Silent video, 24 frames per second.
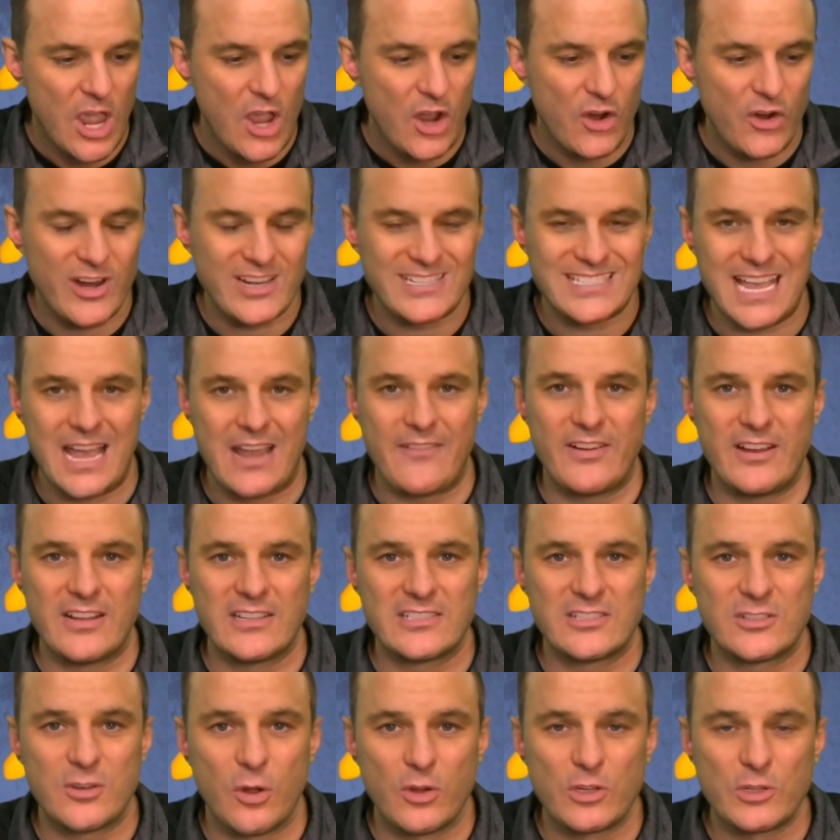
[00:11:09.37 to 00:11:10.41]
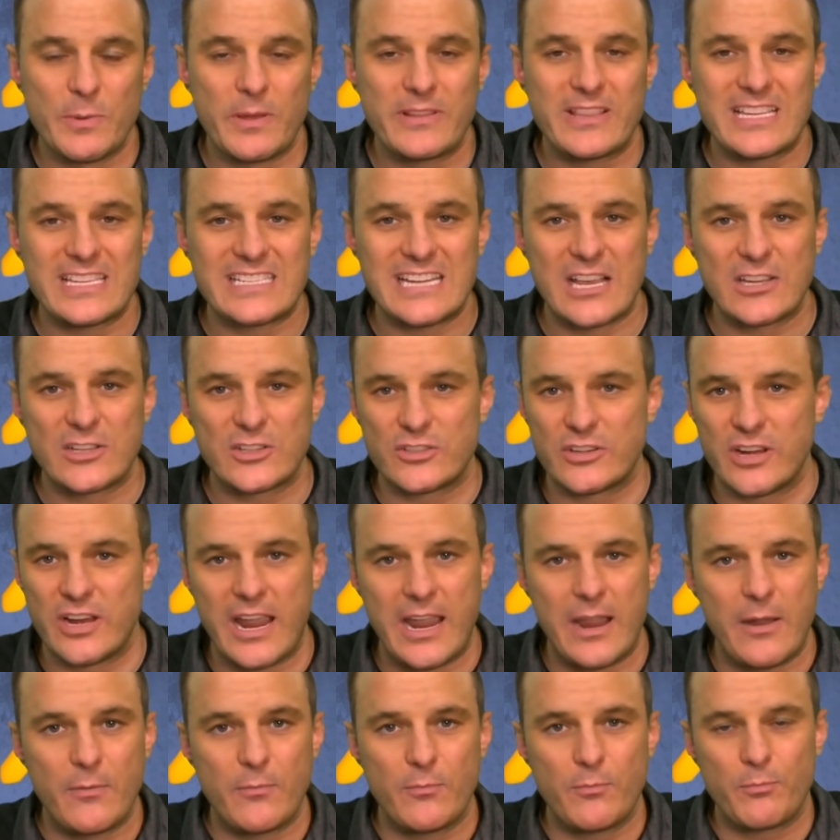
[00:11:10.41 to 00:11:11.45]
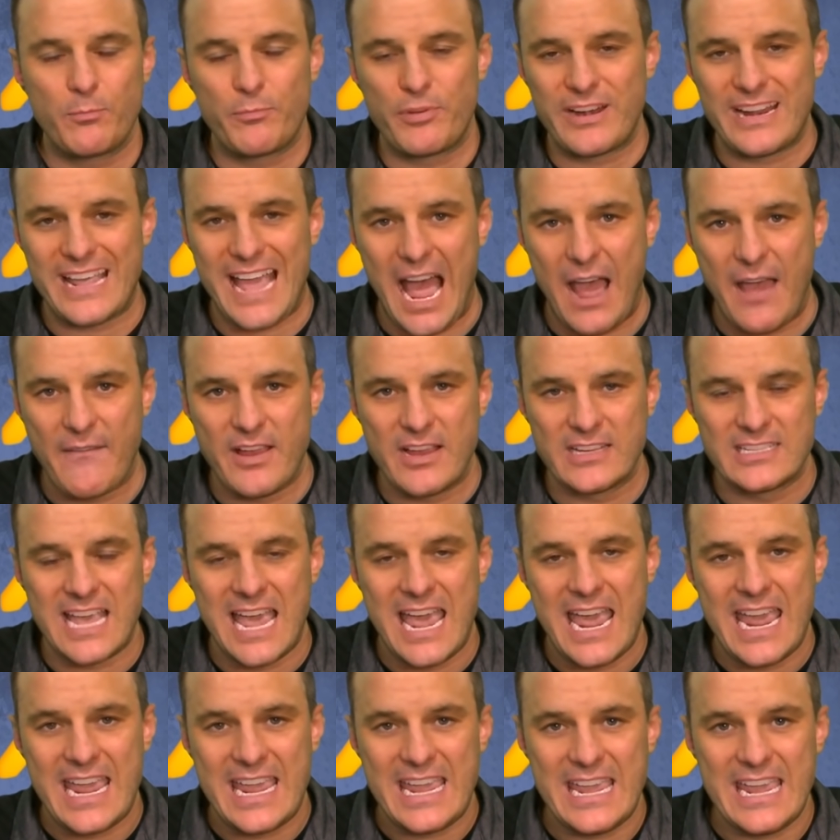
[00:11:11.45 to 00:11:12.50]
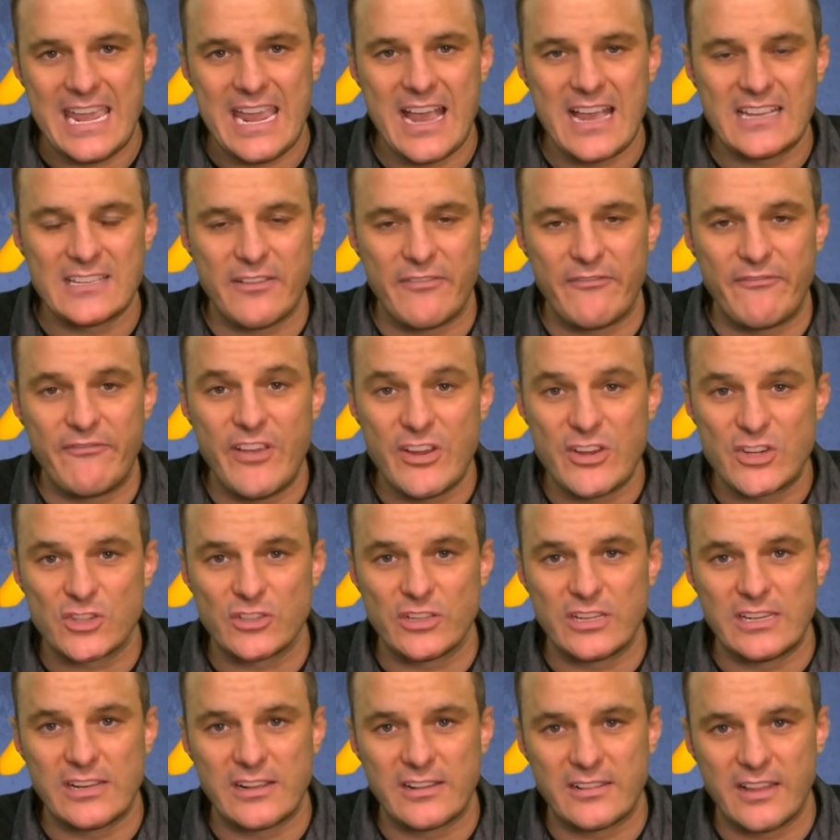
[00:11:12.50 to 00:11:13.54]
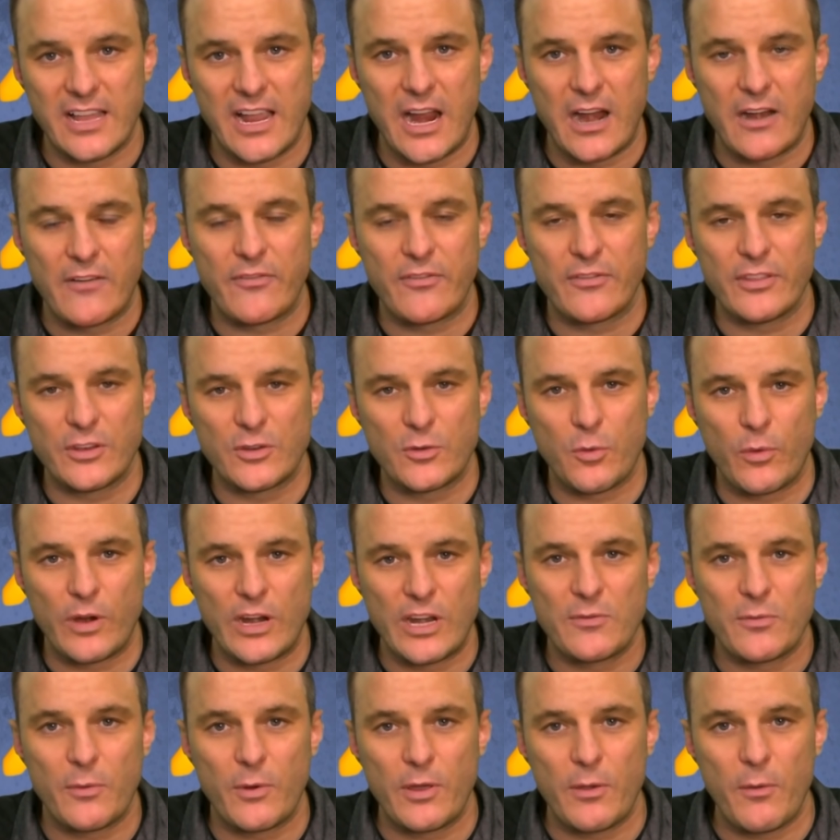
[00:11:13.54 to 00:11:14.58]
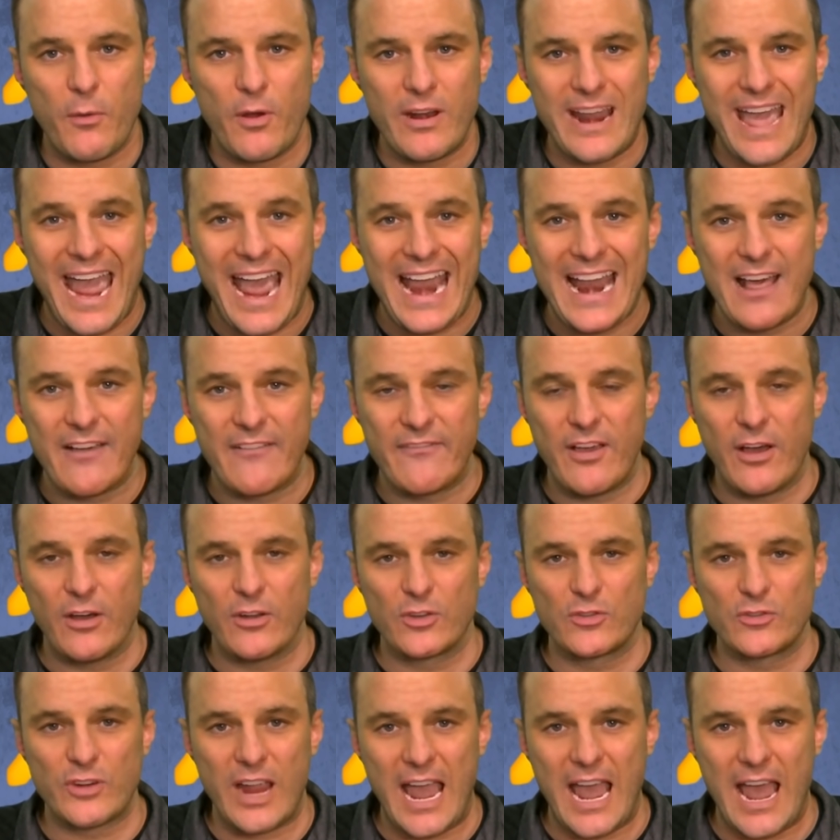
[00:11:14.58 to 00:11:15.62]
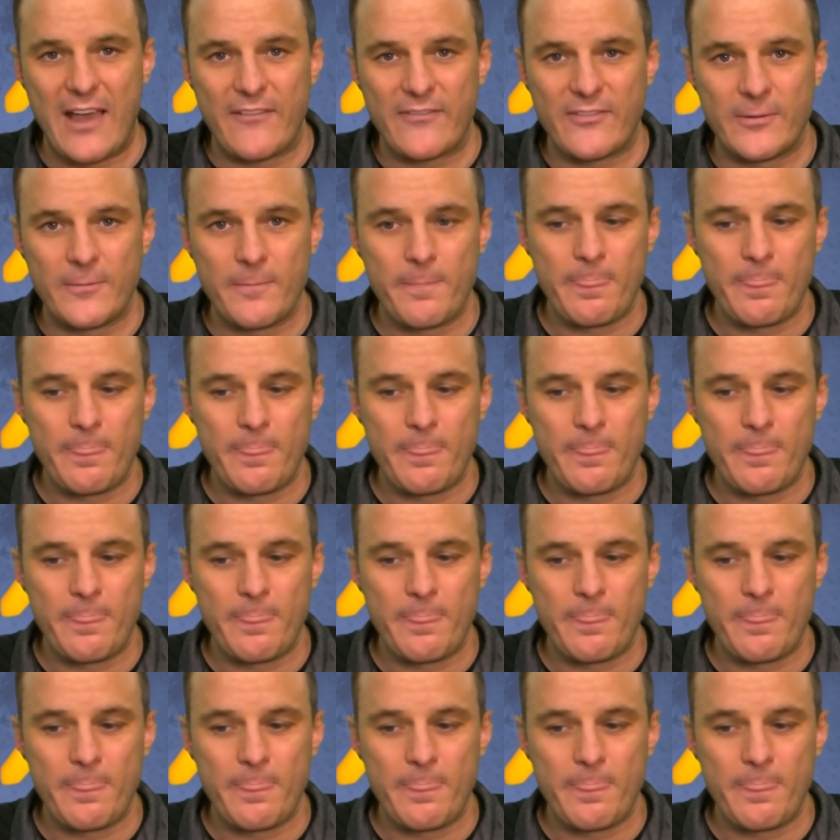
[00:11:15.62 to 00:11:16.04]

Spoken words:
Chris Evans, told you about this yesterday, pretty obvious. He has officially declared for the 2021 NFL Draft.